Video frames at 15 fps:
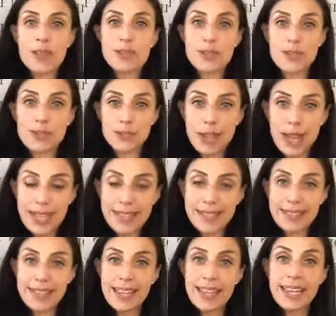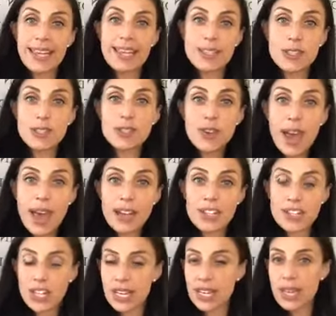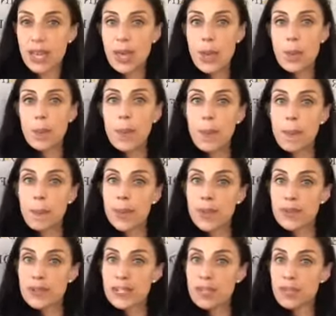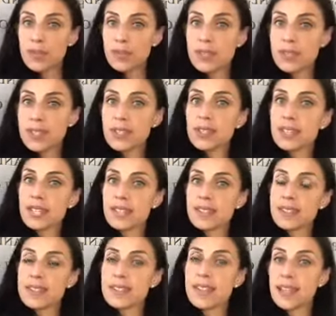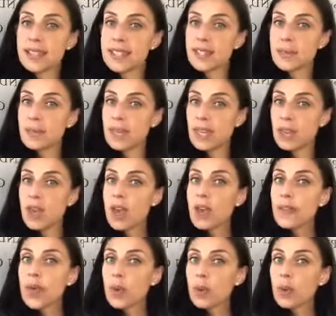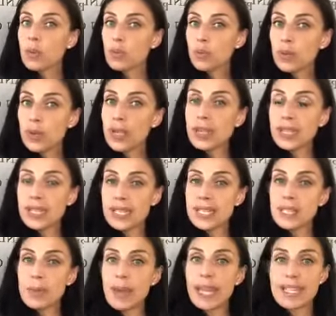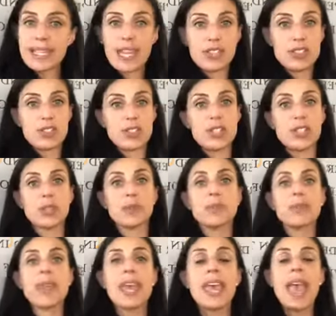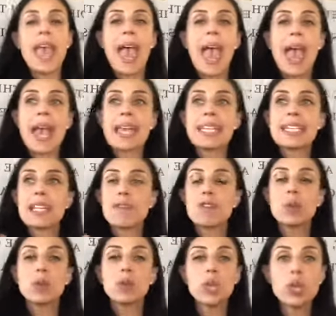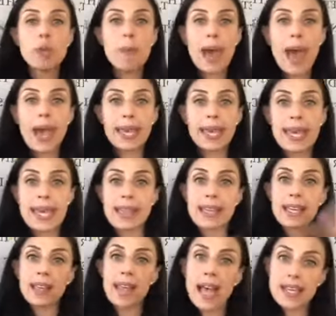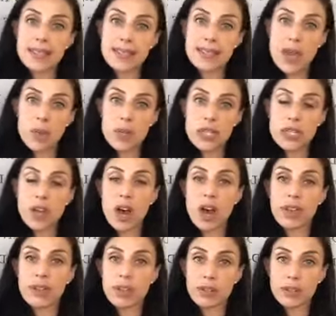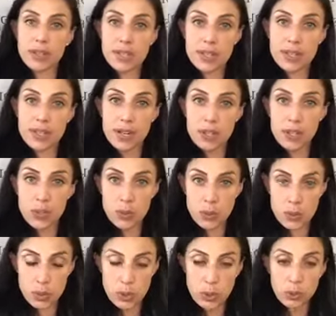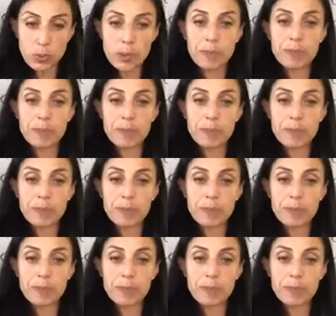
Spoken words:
stress is a strategy, but building the resilience, that's something that we really need to pay attention to. And if you look back in the classes that we taught that are listed on YouTube,